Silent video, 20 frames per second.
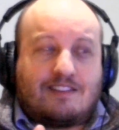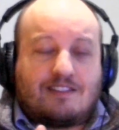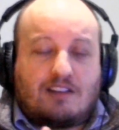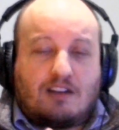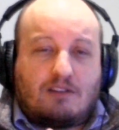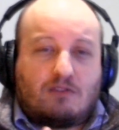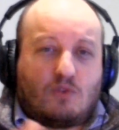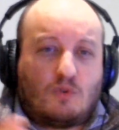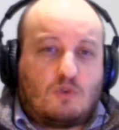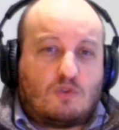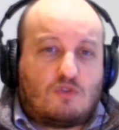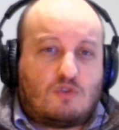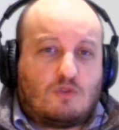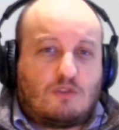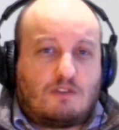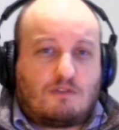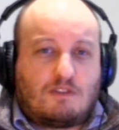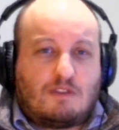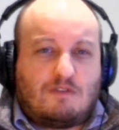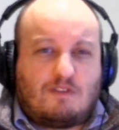of doing two
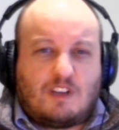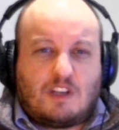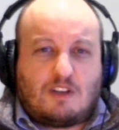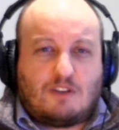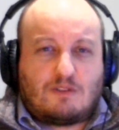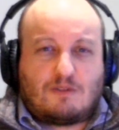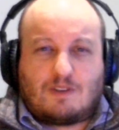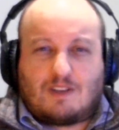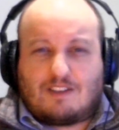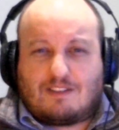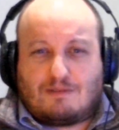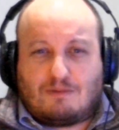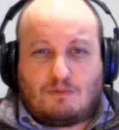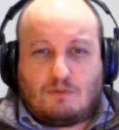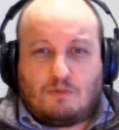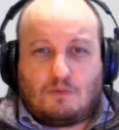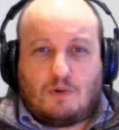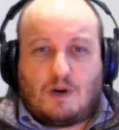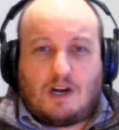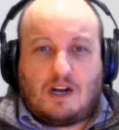different videos, because
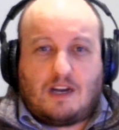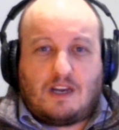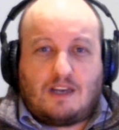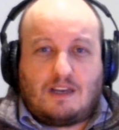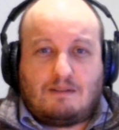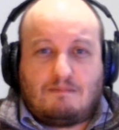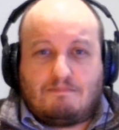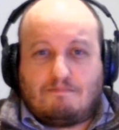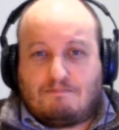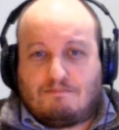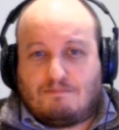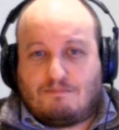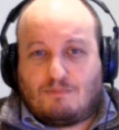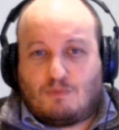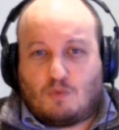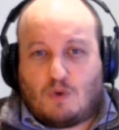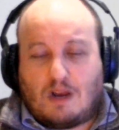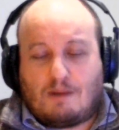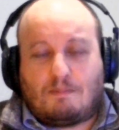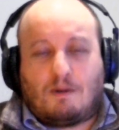why
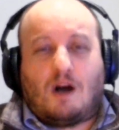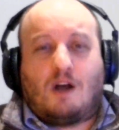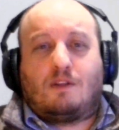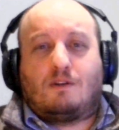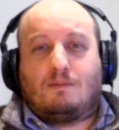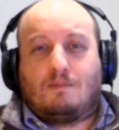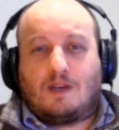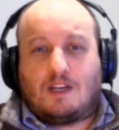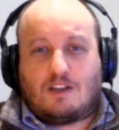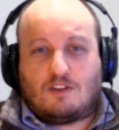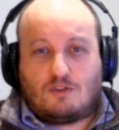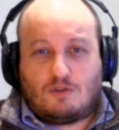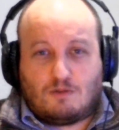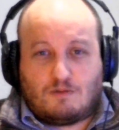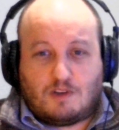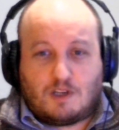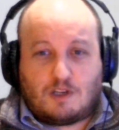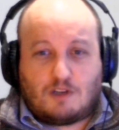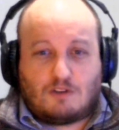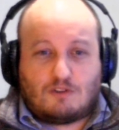bother making two
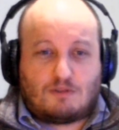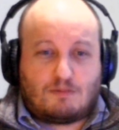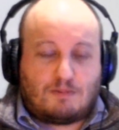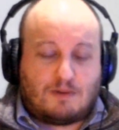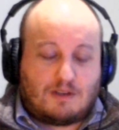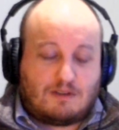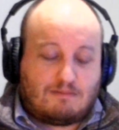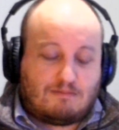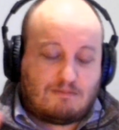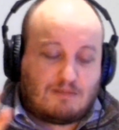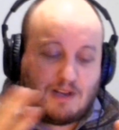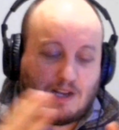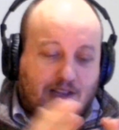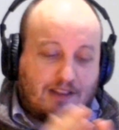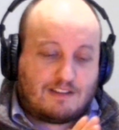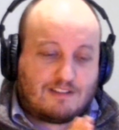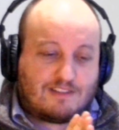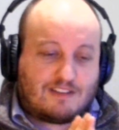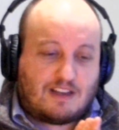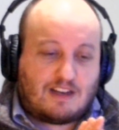videos? But I
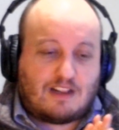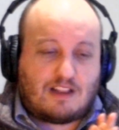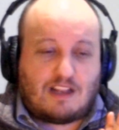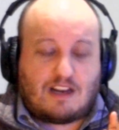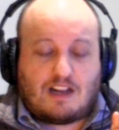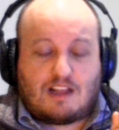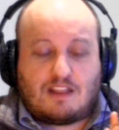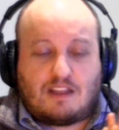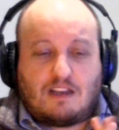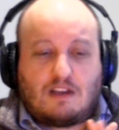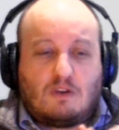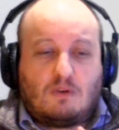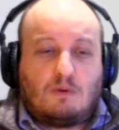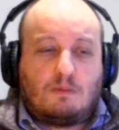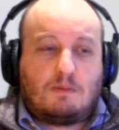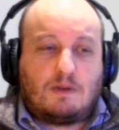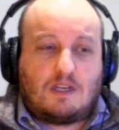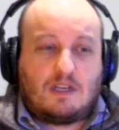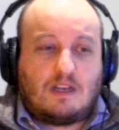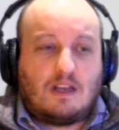decided that I think it would
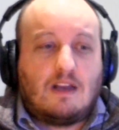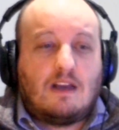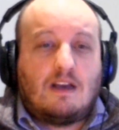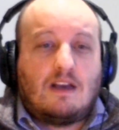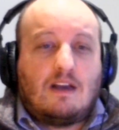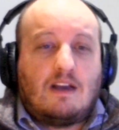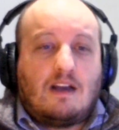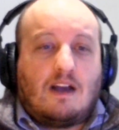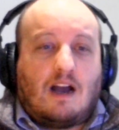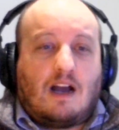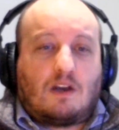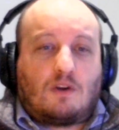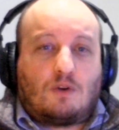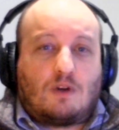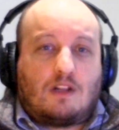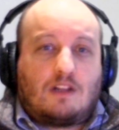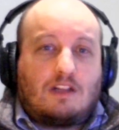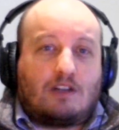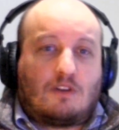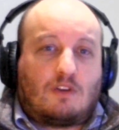be a good
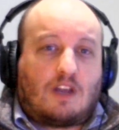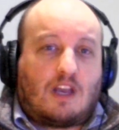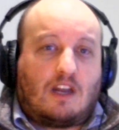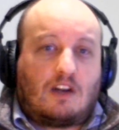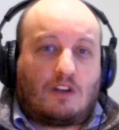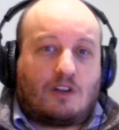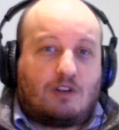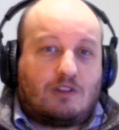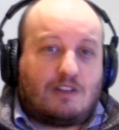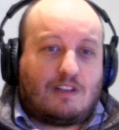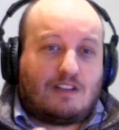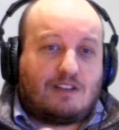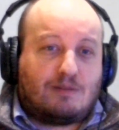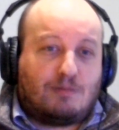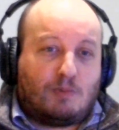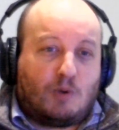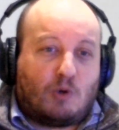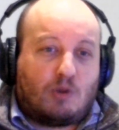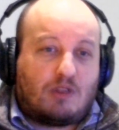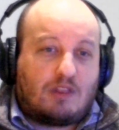idea to kind of condense
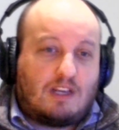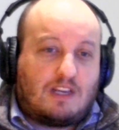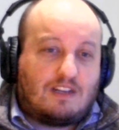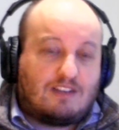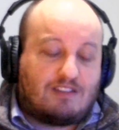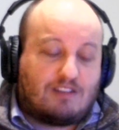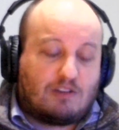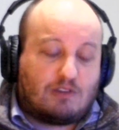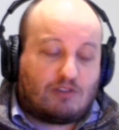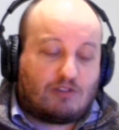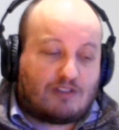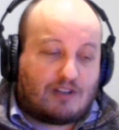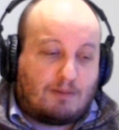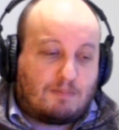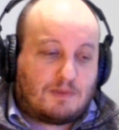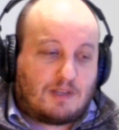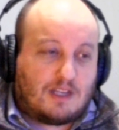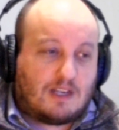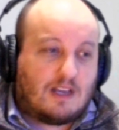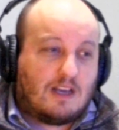both things into
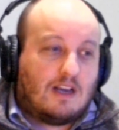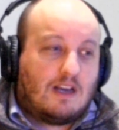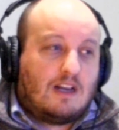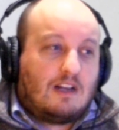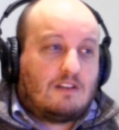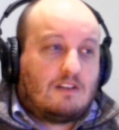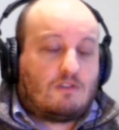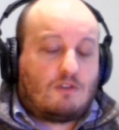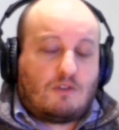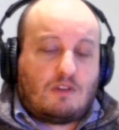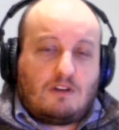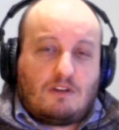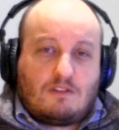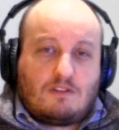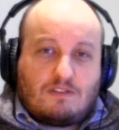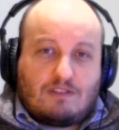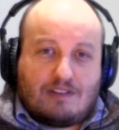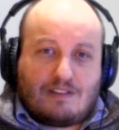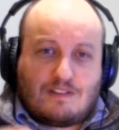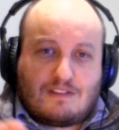something. So
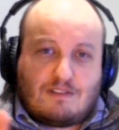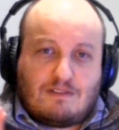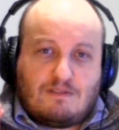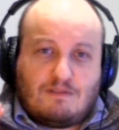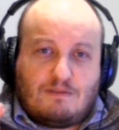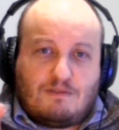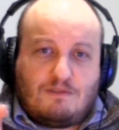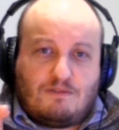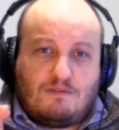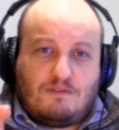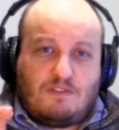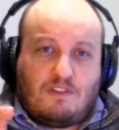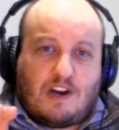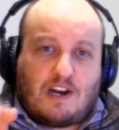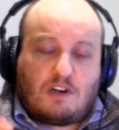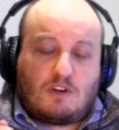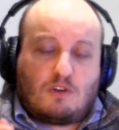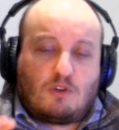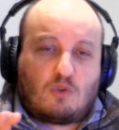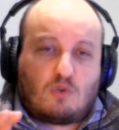there's this
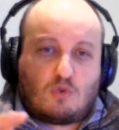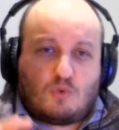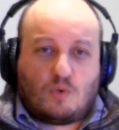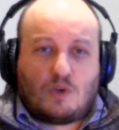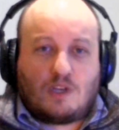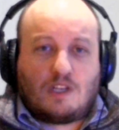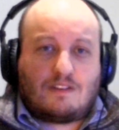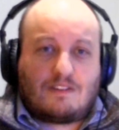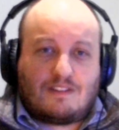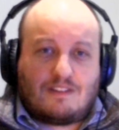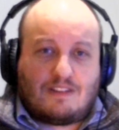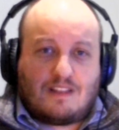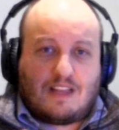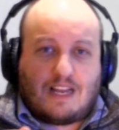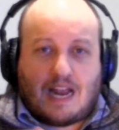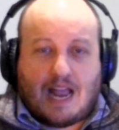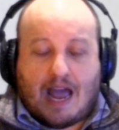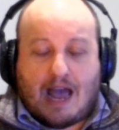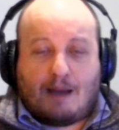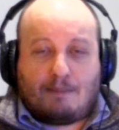viral tweet that
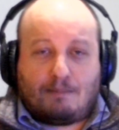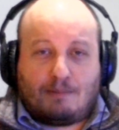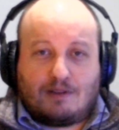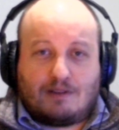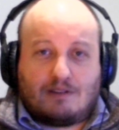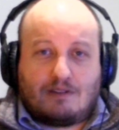happened